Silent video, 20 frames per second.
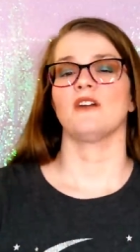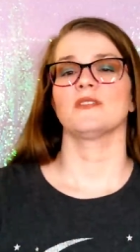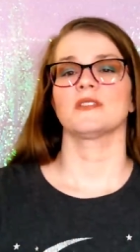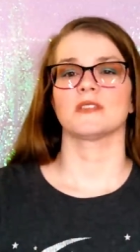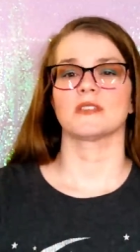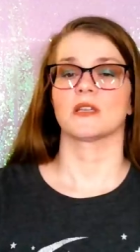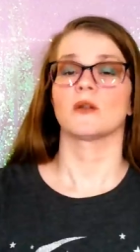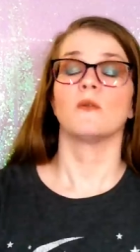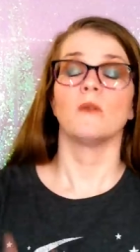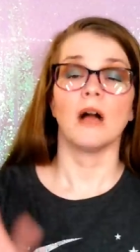So I was
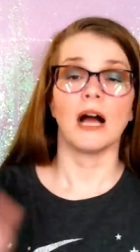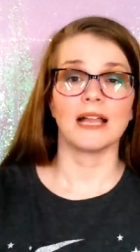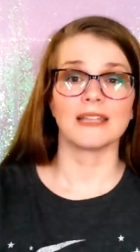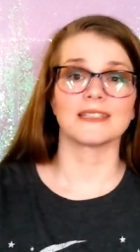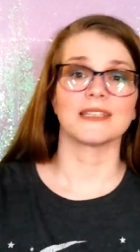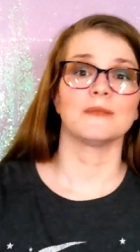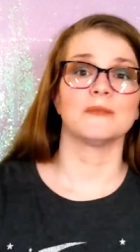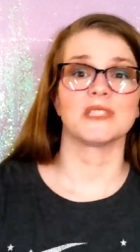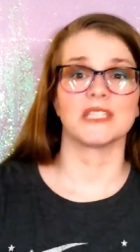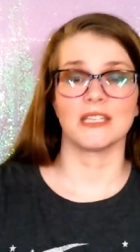like, well, as
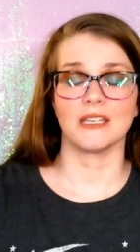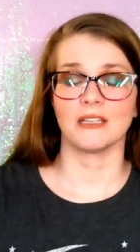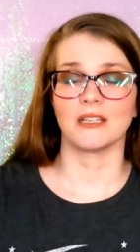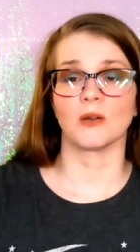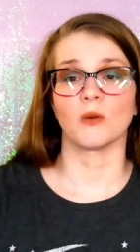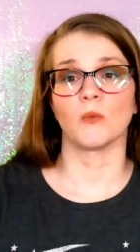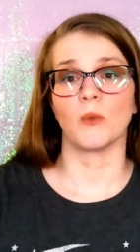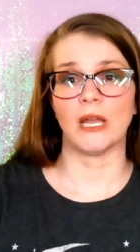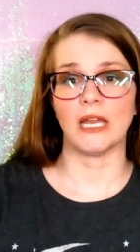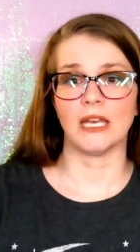I'm sitting there
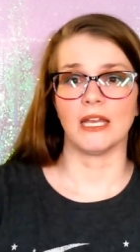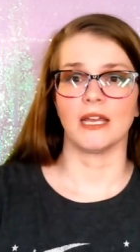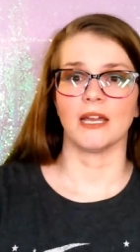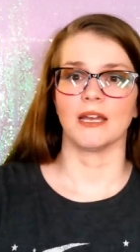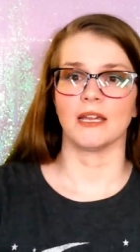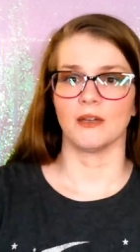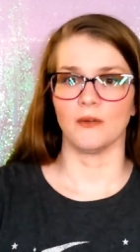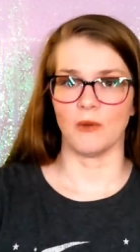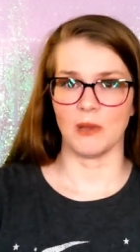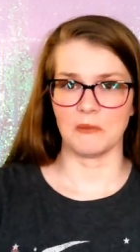waiting, I
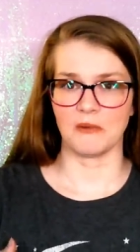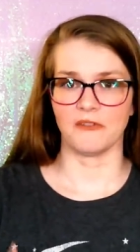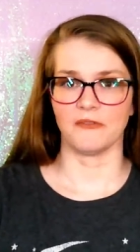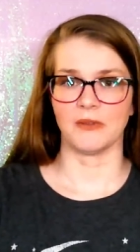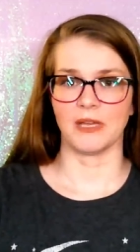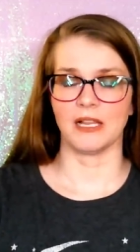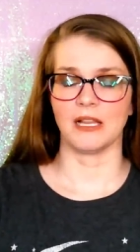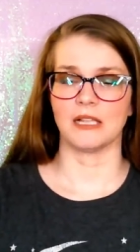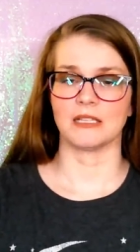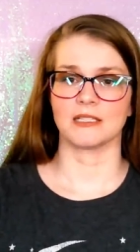can wipe off my
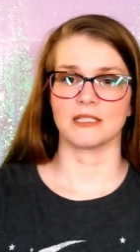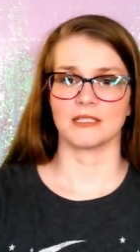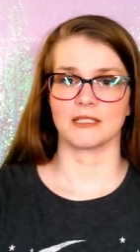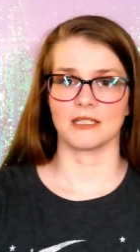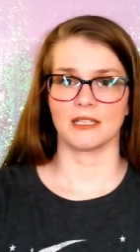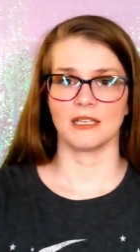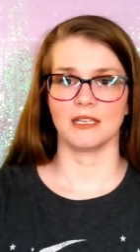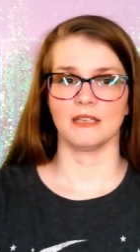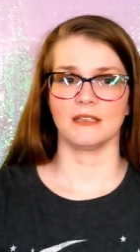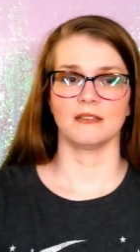glasses
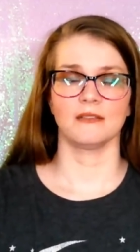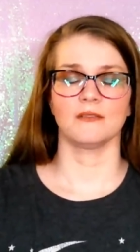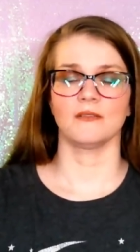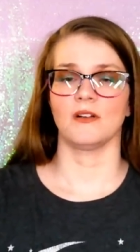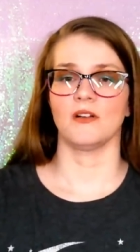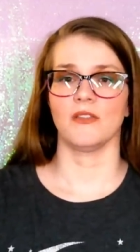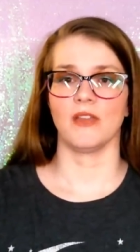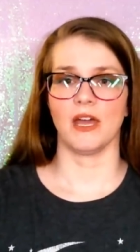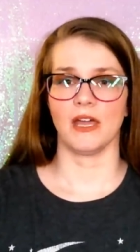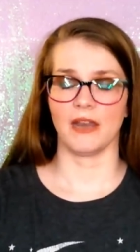and
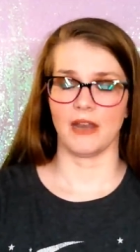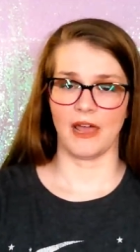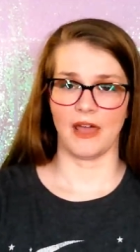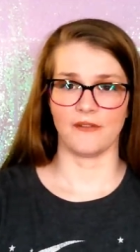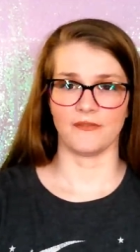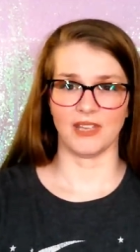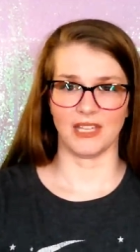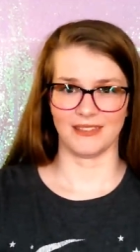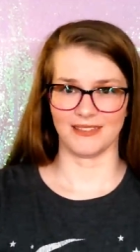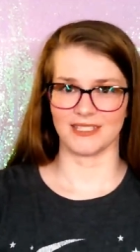all that. And I have
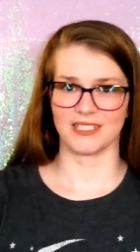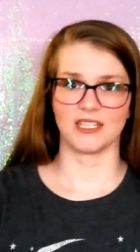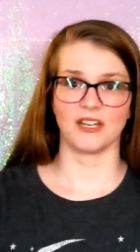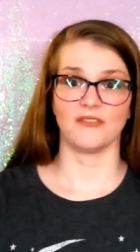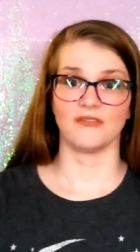like the stuff.